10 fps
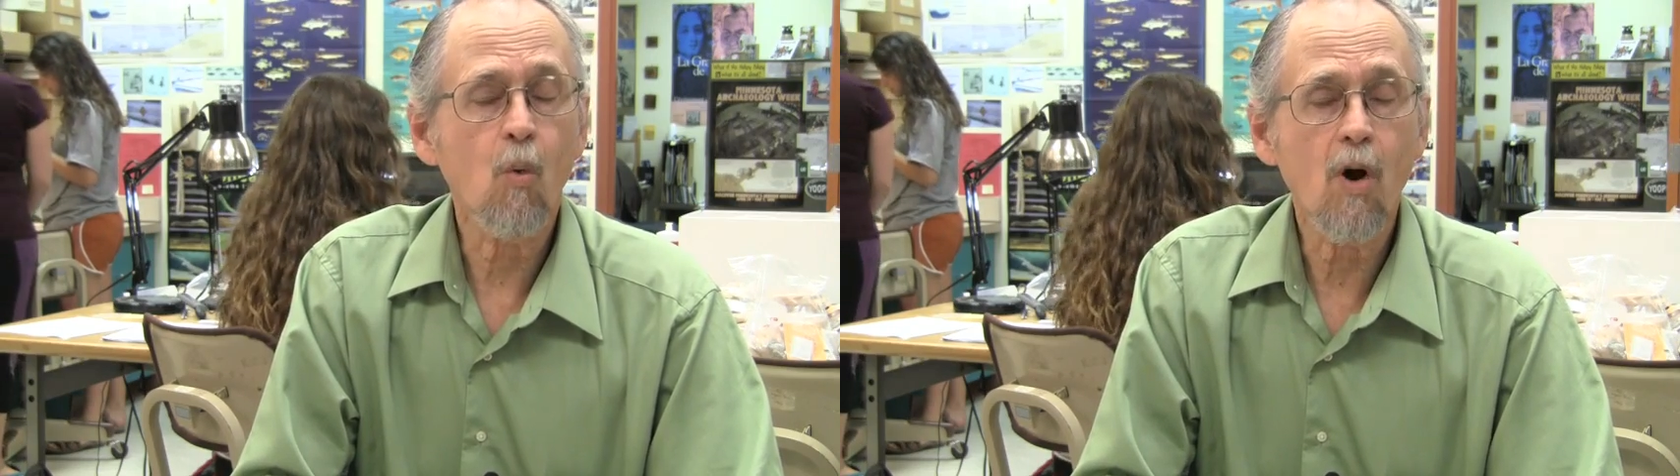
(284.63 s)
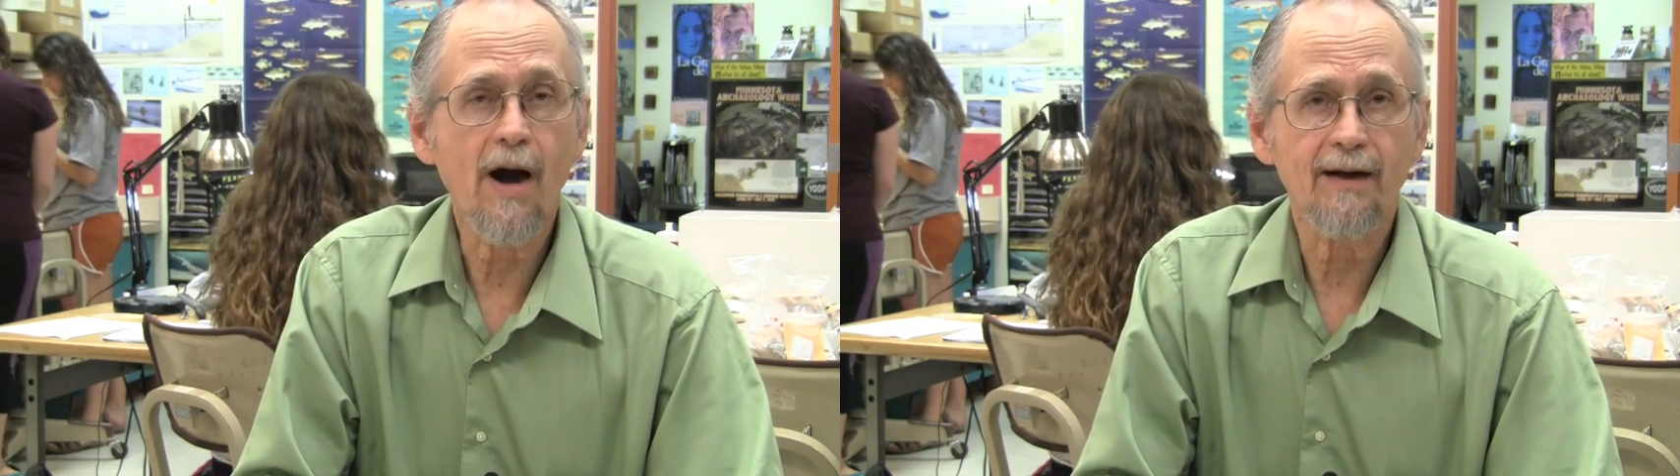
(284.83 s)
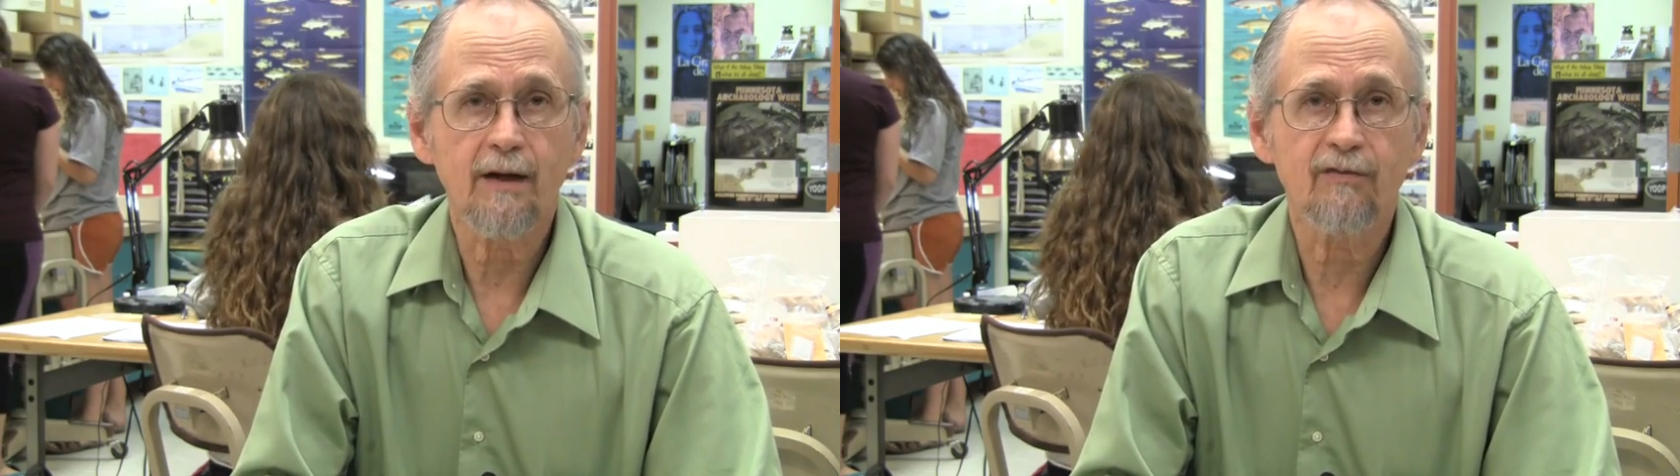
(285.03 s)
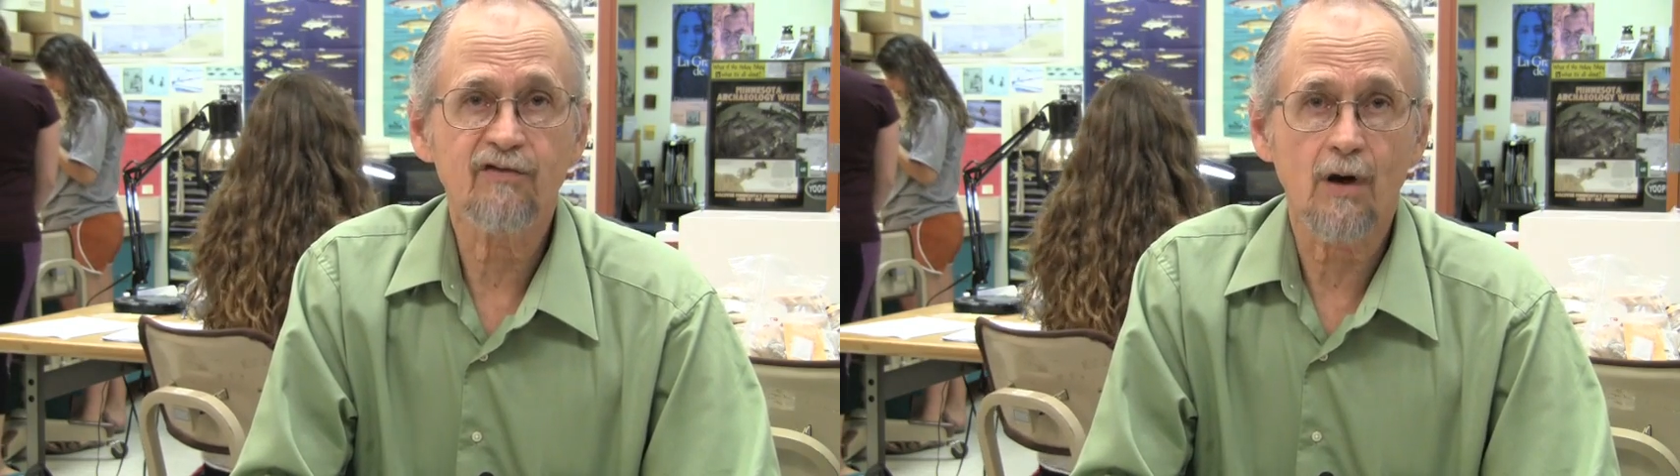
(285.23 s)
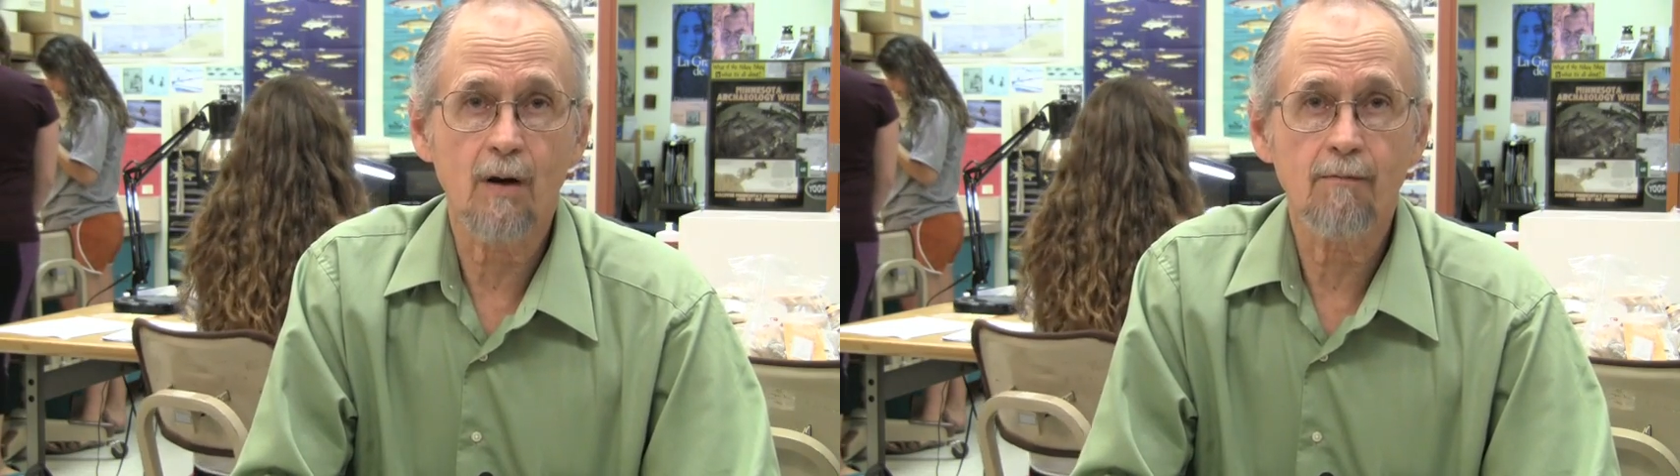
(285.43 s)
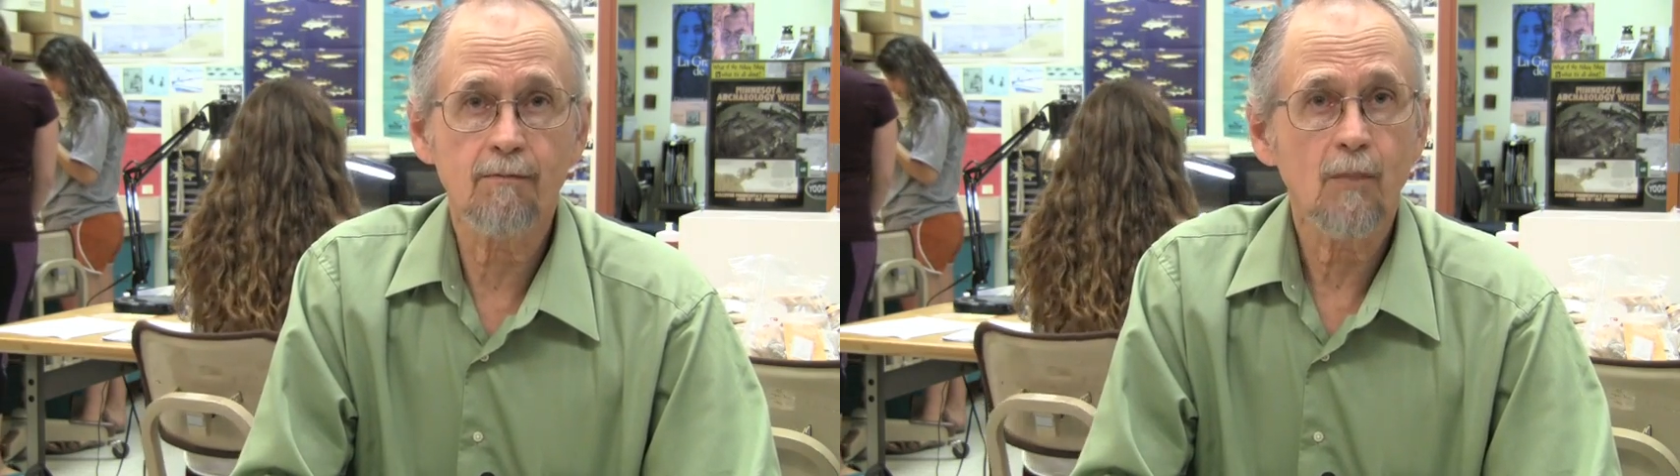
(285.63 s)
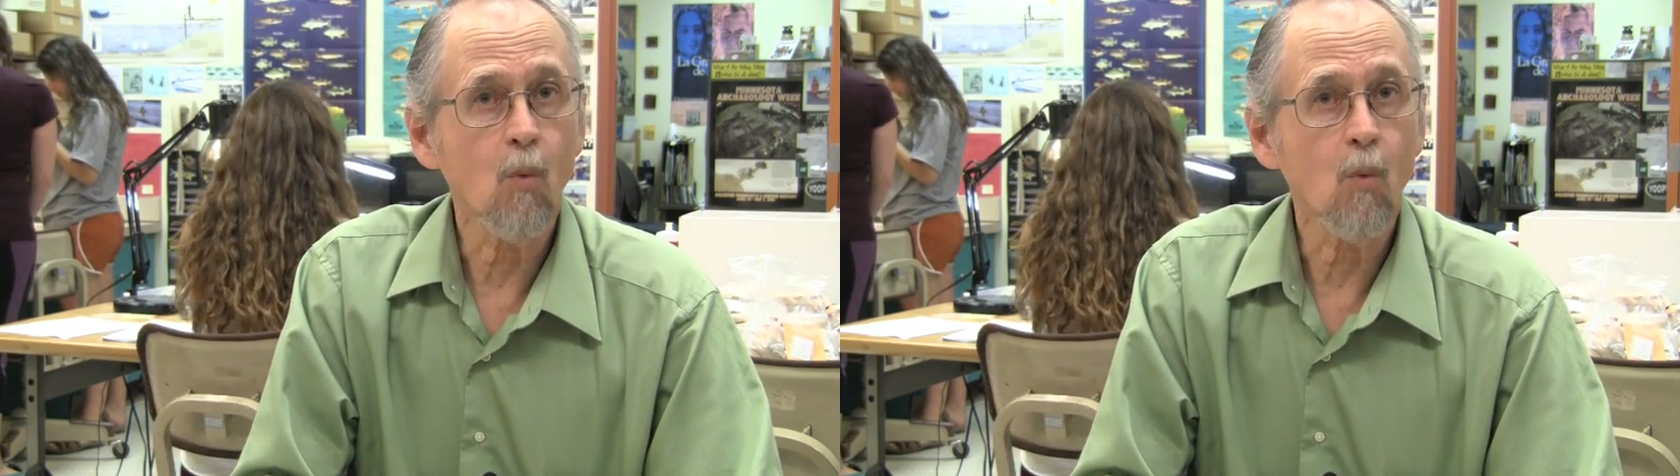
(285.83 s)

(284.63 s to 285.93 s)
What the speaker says: what if some